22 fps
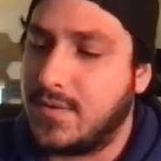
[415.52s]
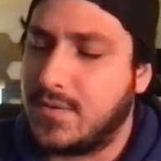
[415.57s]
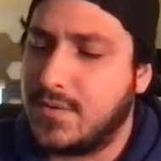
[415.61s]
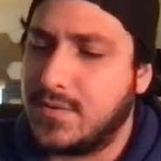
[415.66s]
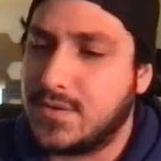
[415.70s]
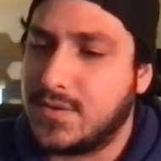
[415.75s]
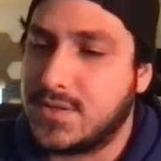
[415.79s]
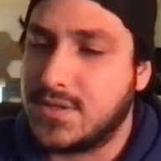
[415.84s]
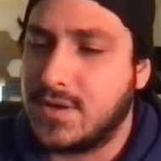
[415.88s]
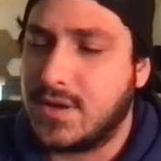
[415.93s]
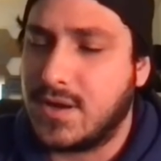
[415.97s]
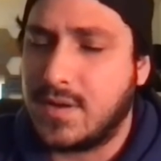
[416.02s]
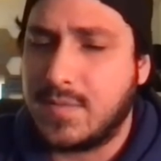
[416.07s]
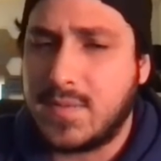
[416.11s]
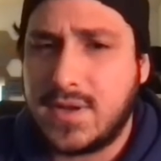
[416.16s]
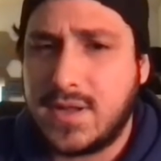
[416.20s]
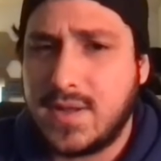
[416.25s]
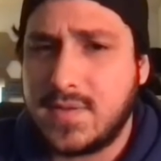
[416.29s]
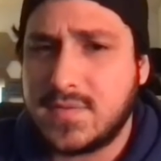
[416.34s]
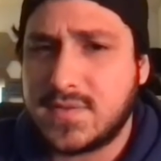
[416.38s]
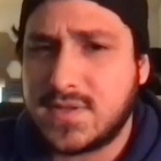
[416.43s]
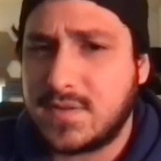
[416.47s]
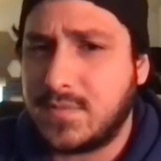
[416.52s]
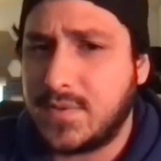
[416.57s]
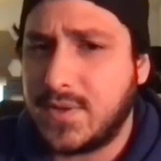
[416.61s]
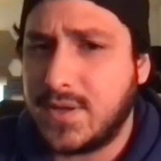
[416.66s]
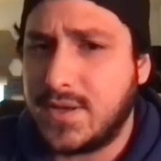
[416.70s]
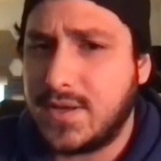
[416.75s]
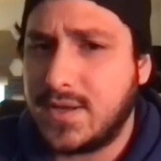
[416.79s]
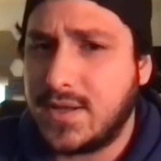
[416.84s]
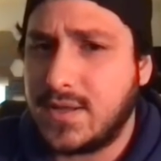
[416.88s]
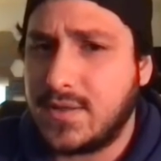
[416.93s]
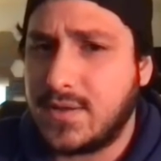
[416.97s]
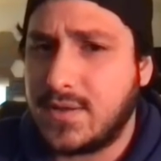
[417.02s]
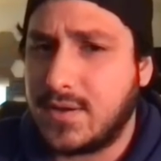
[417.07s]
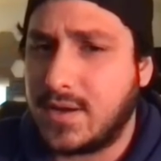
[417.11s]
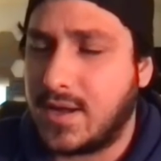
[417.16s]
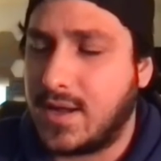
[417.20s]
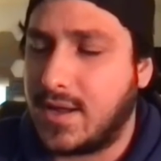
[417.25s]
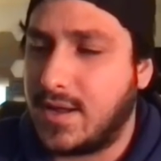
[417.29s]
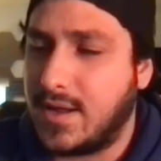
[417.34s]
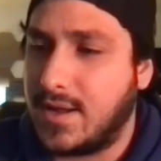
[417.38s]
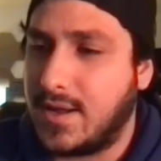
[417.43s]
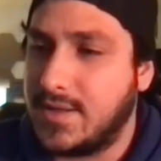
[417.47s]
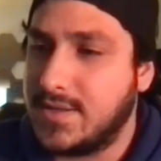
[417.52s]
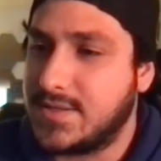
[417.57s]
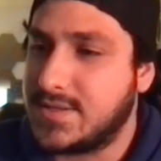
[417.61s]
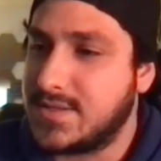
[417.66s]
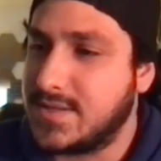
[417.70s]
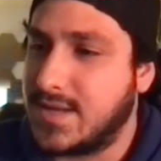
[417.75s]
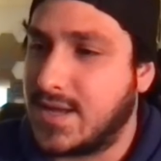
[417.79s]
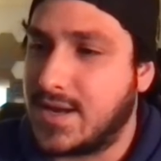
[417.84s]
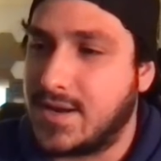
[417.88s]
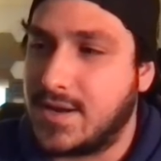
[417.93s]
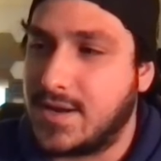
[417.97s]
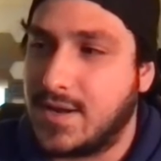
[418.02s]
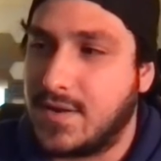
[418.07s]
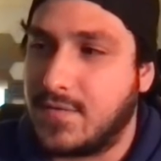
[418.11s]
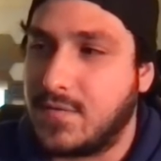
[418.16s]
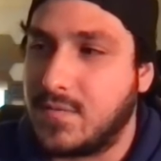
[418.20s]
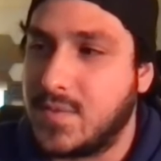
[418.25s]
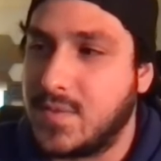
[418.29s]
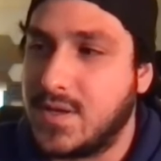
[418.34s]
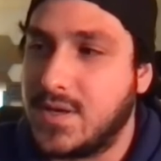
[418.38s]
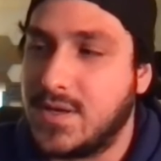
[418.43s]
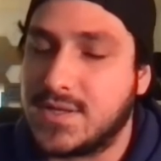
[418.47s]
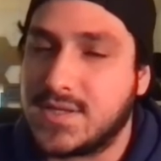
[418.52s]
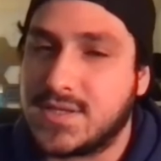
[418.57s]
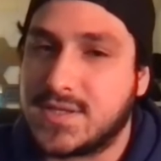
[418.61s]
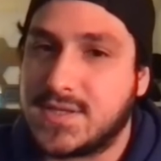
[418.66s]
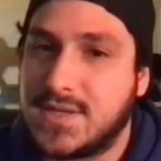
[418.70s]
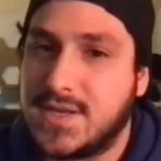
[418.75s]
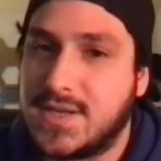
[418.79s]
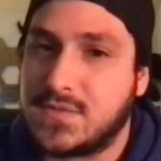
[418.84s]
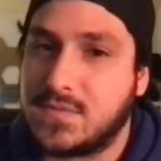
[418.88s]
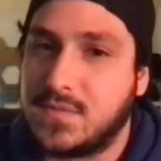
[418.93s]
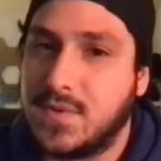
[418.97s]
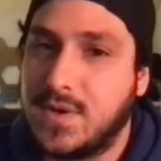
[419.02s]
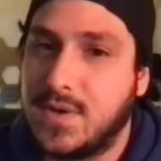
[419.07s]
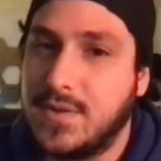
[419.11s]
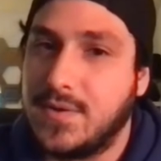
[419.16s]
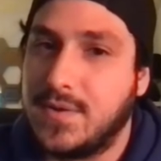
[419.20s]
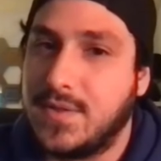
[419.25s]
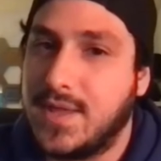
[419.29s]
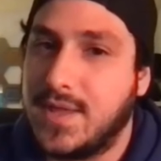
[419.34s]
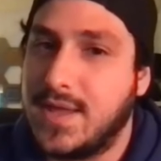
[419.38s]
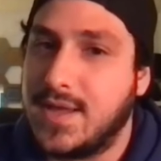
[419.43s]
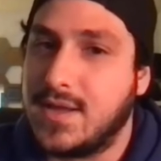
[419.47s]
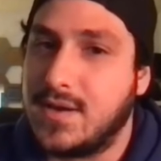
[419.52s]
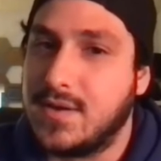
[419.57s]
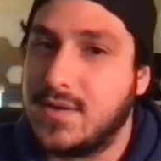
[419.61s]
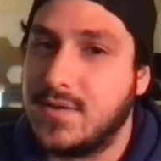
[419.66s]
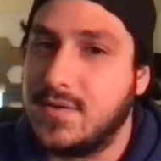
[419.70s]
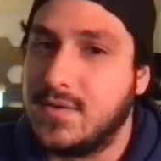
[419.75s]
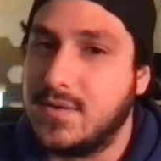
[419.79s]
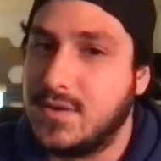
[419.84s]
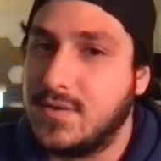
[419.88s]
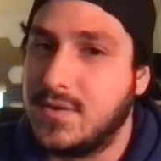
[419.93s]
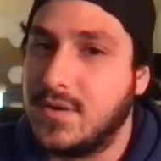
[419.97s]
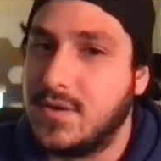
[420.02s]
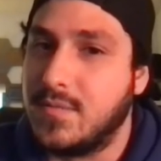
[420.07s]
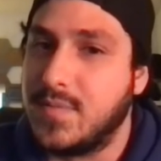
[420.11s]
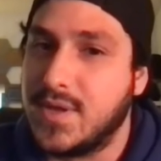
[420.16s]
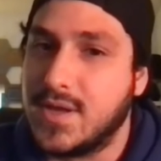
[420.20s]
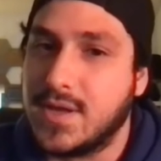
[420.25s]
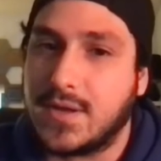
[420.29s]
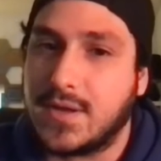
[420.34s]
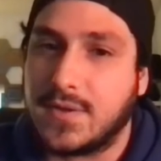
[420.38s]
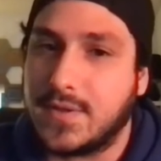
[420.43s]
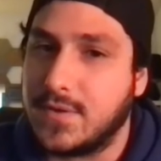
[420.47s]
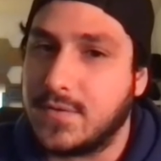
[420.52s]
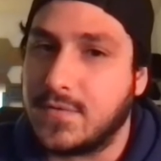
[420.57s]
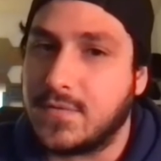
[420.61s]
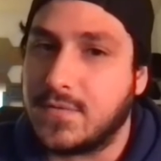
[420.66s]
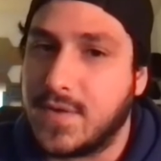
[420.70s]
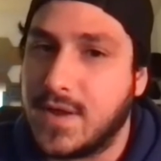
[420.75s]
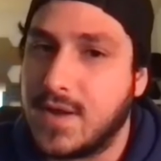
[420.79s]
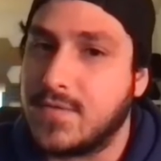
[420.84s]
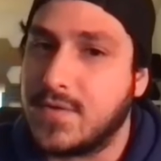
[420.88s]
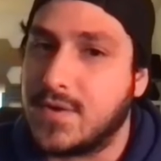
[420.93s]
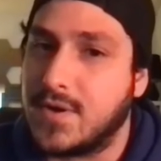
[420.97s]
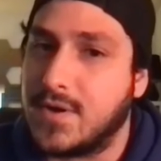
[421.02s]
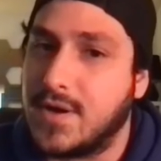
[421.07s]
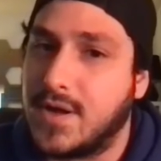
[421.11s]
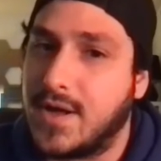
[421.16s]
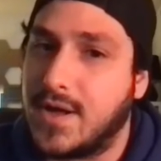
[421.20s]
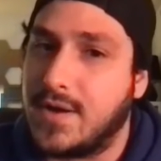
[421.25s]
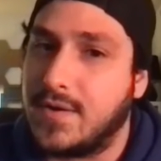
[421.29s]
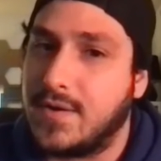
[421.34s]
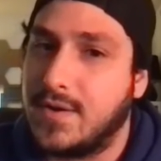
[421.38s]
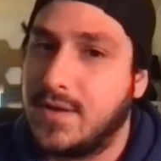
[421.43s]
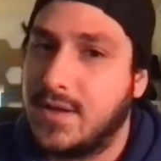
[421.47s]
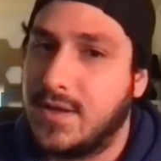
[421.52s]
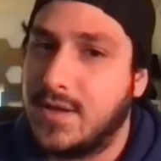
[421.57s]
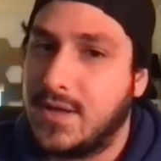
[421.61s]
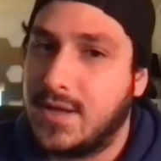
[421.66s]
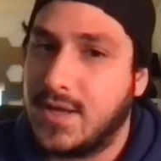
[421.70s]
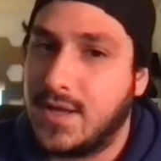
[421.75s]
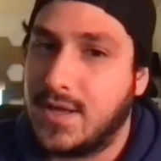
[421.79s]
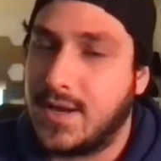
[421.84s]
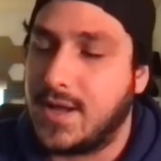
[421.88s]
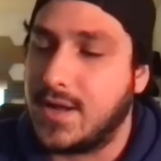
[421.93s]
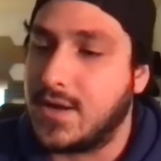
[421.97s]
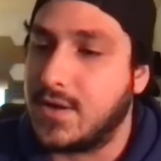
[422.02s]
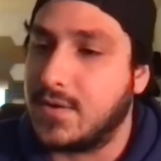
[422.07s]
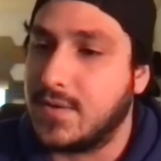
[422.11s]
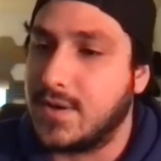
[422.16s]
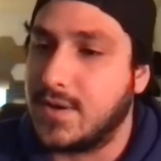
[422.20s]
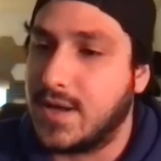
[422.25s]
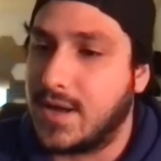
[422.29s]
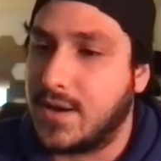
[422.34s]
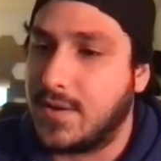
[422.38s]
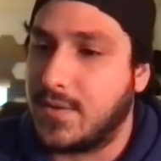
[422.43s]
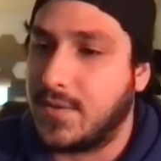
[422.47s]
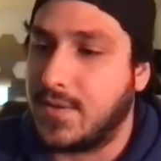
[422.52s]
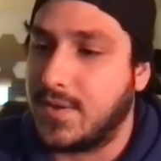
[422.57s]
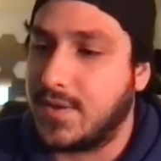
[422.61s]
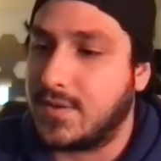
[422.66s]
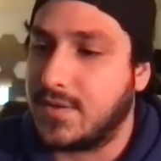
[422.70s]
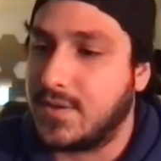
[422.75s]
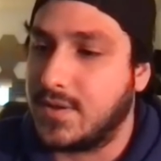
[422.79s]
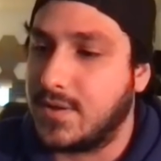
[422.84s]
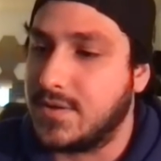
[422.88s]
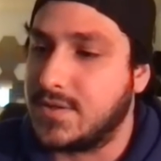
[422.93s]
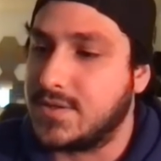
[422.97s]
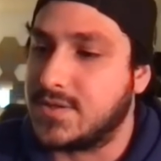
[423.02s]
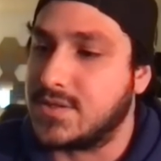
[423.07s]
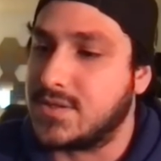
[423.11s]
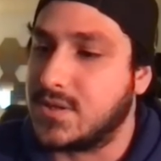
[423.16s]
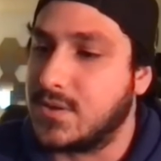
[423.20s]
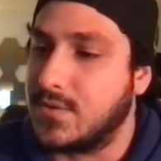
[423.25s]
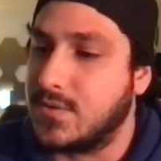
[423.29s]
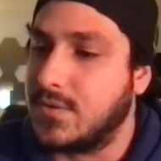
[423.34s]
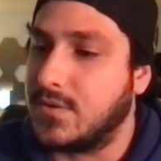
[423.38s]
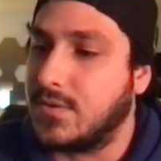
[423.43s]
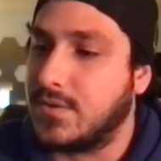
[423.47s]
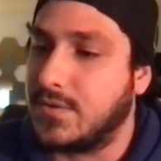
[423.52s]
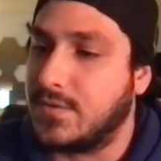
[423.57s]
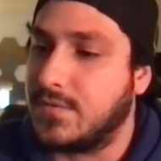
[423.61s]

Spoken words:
do you know how many games they played together? It's not enough for me to assess whether they can, be a clear favorite or not. And I agree. I don't think there is a total clear